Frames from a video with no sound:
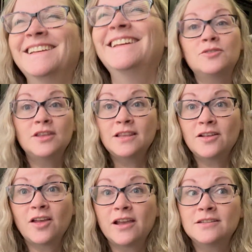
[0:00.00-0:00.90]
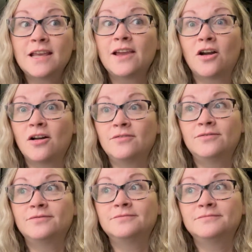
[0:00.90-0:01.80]
So then they like take
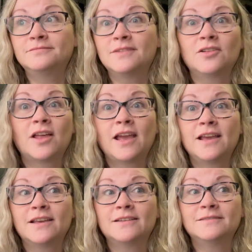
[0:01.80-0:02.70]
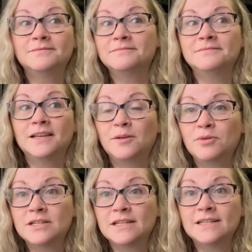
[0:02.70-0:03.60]
off. They're like gonna
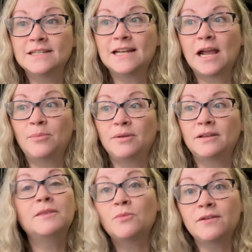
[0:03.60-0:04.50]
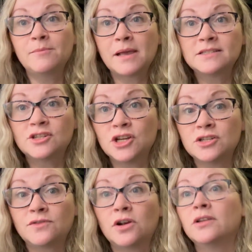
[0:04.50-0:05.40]
pretend it didn't happen. Then one of them has a
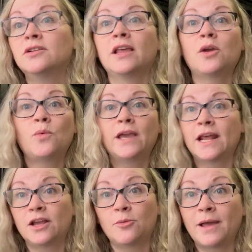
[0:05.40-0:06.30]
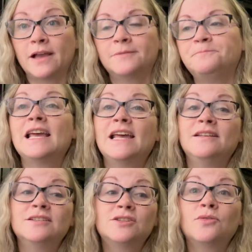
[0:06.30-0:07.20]
change of heart and they're like, we got to go back.
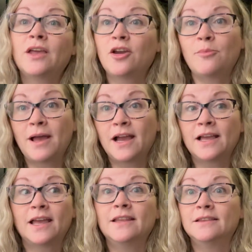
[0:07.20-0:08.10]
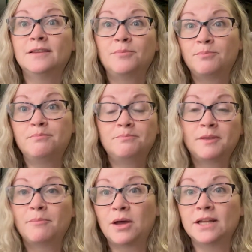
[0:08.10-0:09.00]
And so they go back and
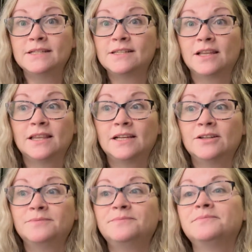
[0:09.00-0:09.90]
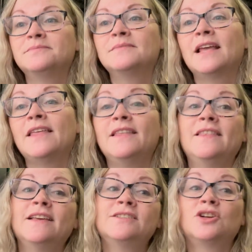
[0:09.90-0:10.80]
the body's not there. And
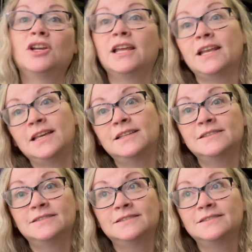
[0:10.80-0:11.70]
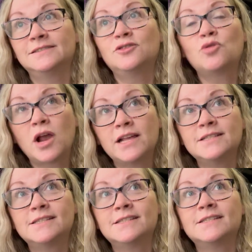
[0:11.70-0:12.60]
then they start getting
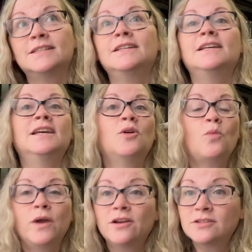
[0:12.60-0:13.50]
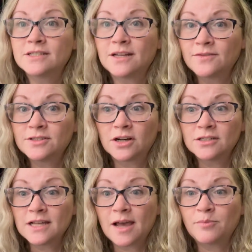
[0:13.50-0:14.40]
threats. Weird stuff
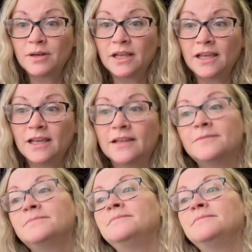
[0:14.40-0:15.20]
starts happening.